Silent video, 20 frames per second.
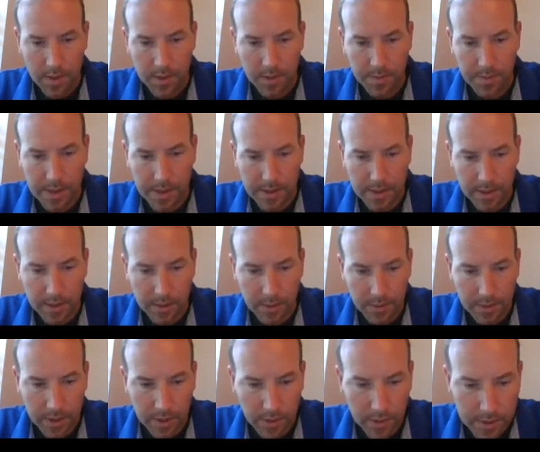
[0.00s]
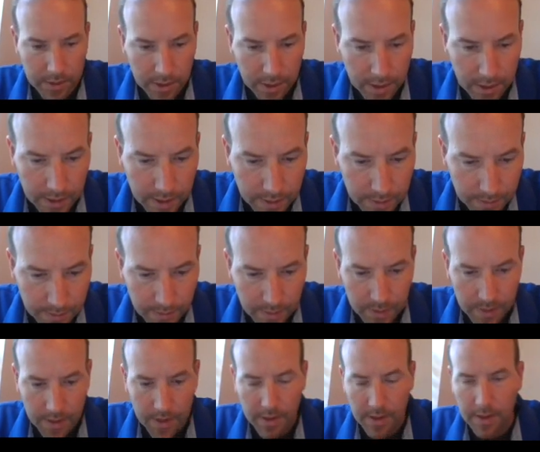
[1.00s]
So basically what that looks like
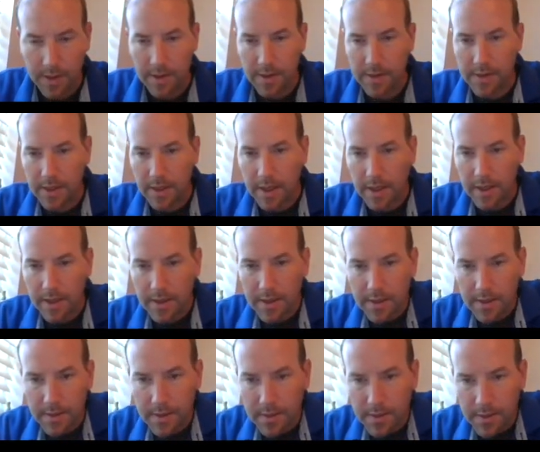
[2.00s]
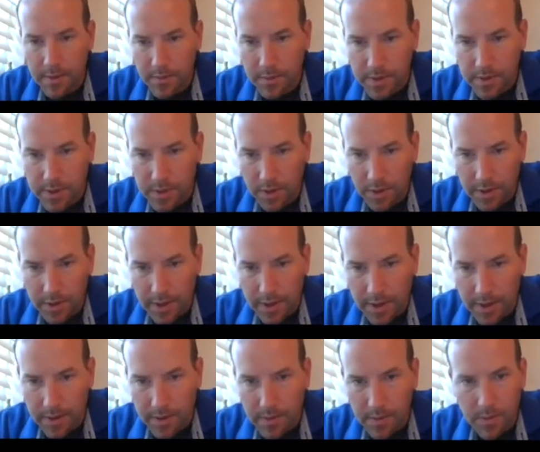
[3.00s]
is that we started
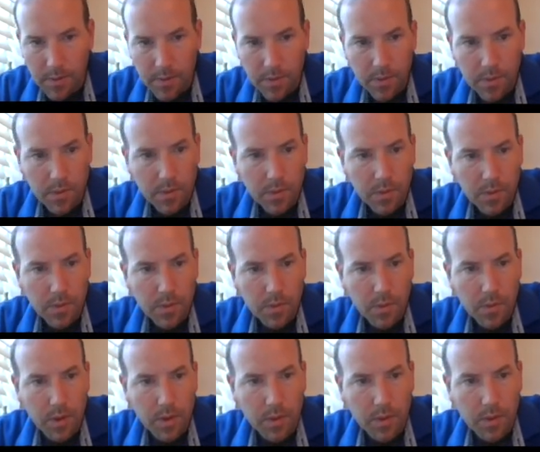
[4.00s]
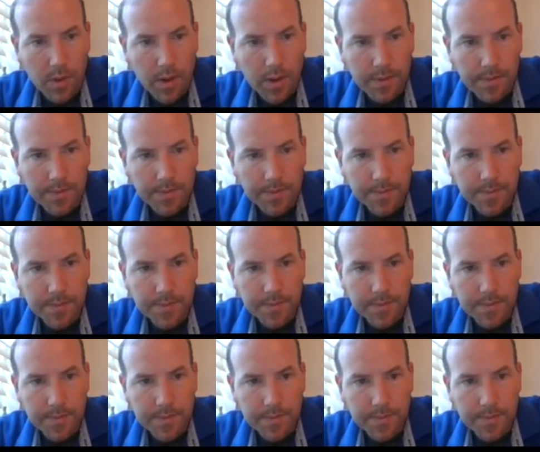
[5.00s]
at 1, 1,